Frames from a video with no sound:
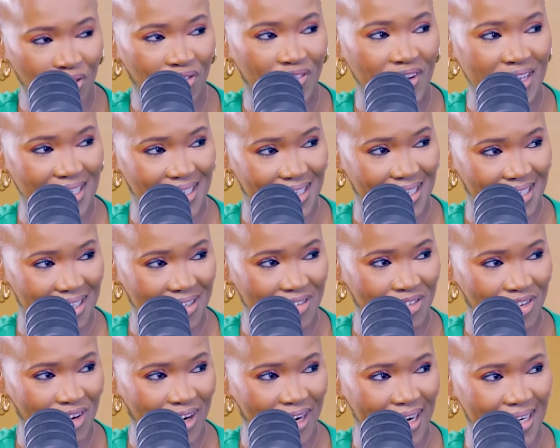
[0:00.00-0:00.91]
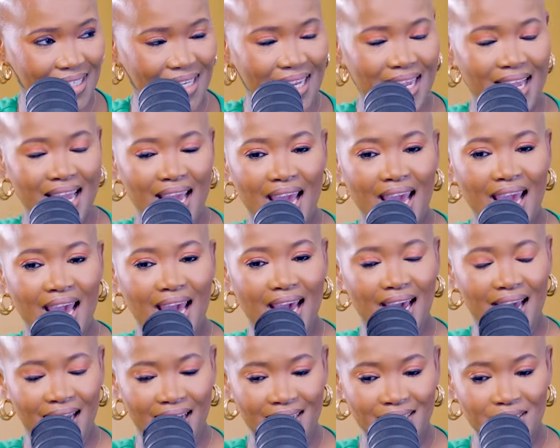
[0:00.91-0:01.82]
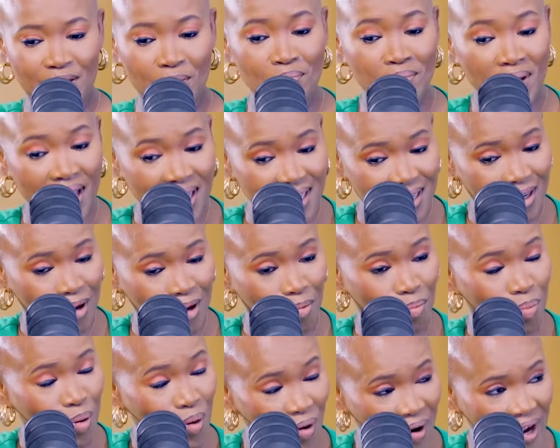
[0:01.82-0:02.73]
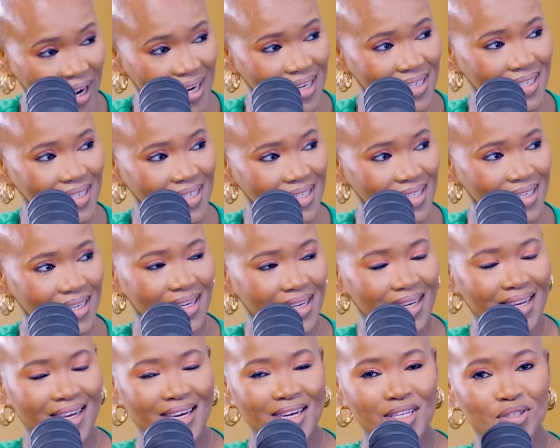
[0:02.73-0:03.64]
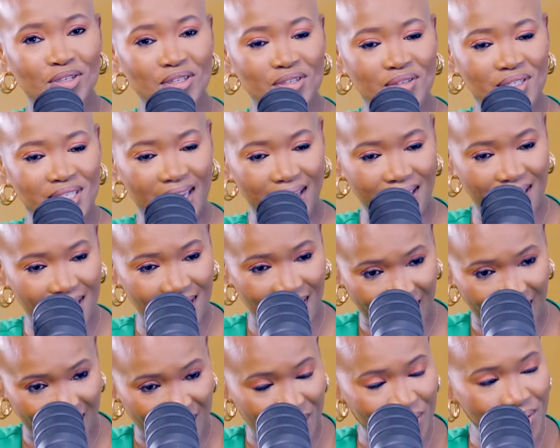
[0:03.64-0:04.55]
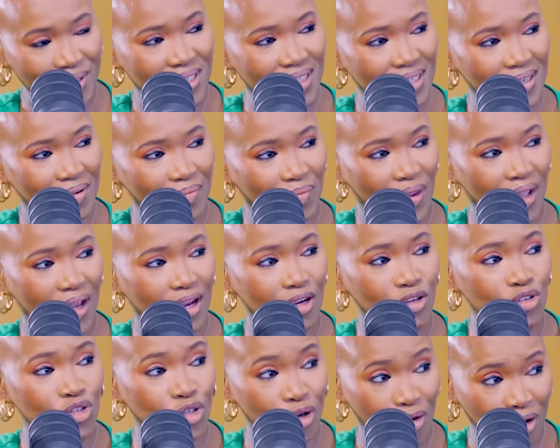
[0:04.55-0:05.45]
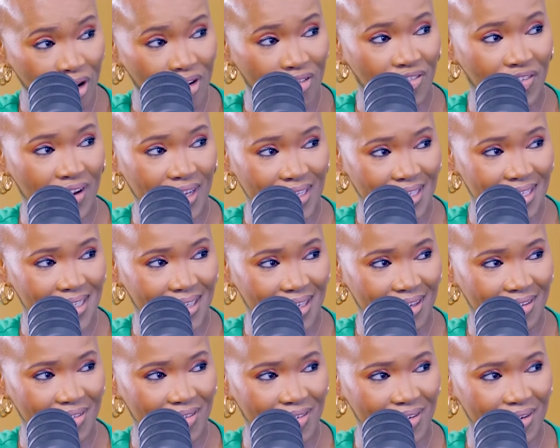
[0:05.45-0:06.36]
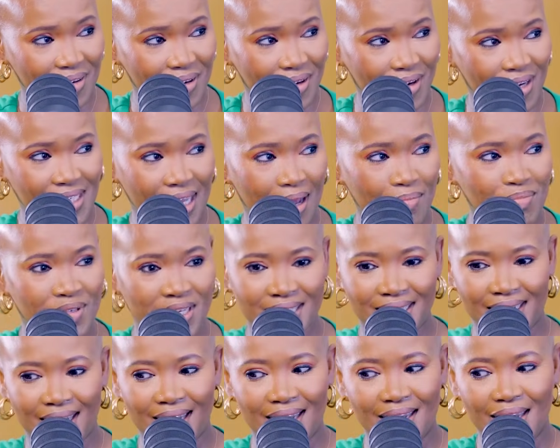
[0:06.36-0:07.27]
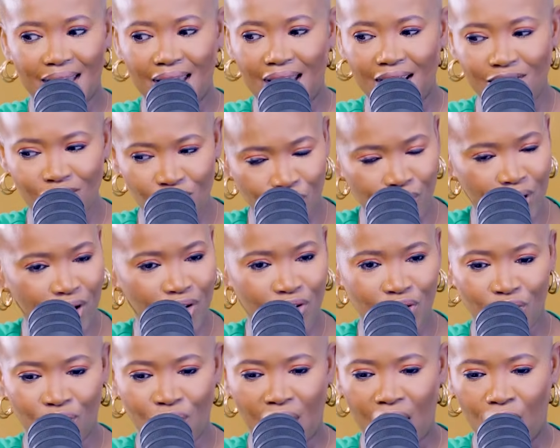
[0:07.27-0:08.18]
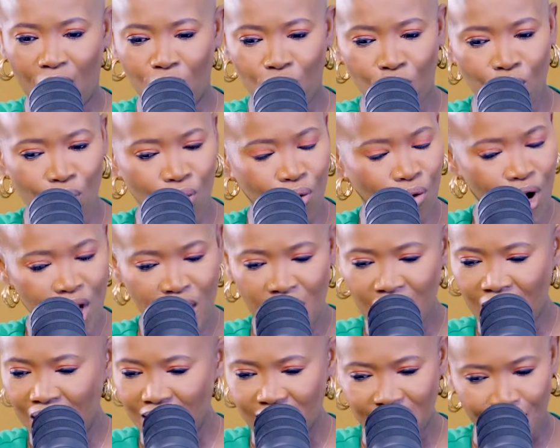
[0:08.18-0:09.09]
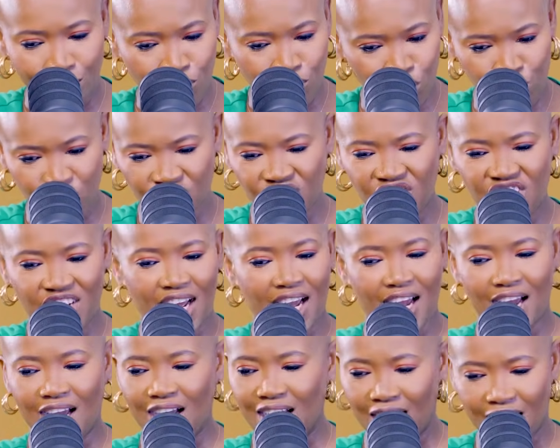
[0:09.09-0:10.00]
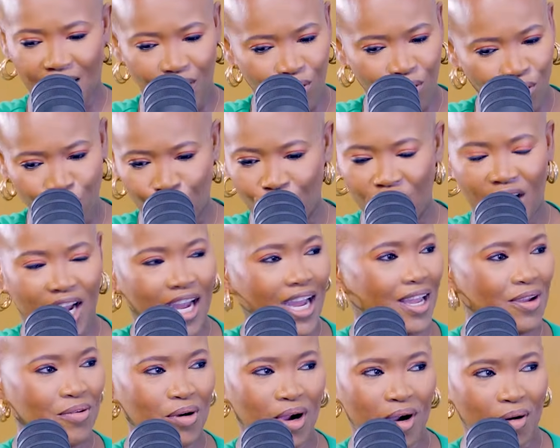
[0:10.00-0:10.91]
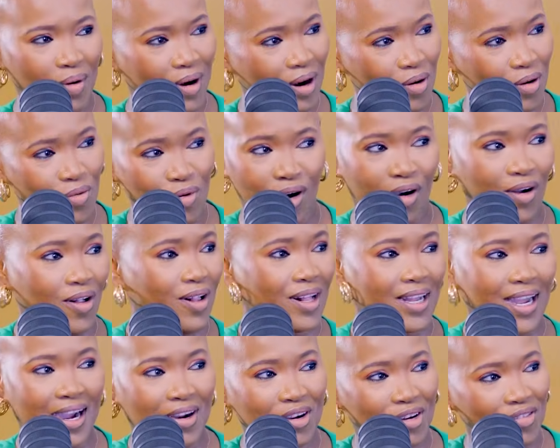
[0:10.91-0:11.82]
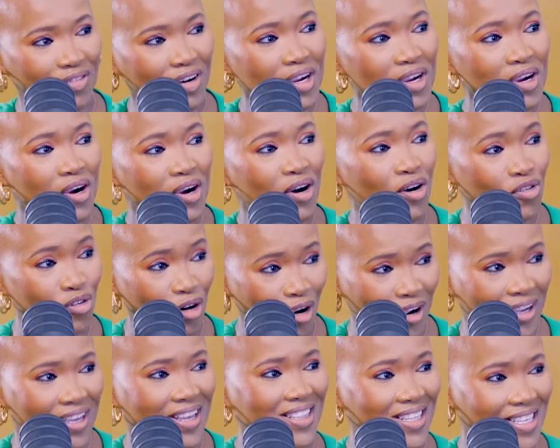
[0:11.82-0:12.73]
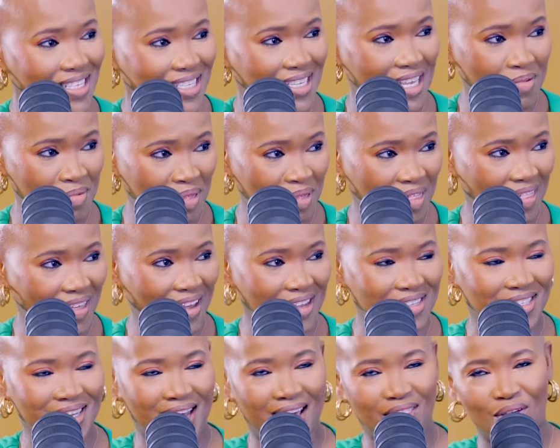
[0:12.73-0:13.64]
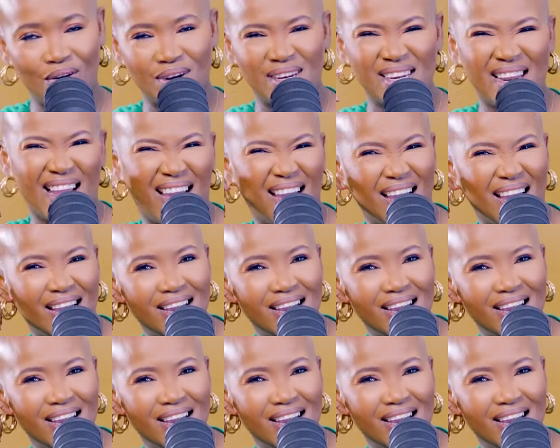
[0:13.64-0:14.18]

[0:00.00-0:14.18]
festive, right? And made it a point to take it out during festive. Because I'm just like, everywhere you go, I'll go and I'm chujinak and I'll go guy. I want to go all kind of rocking the same thing. So I thought, nah,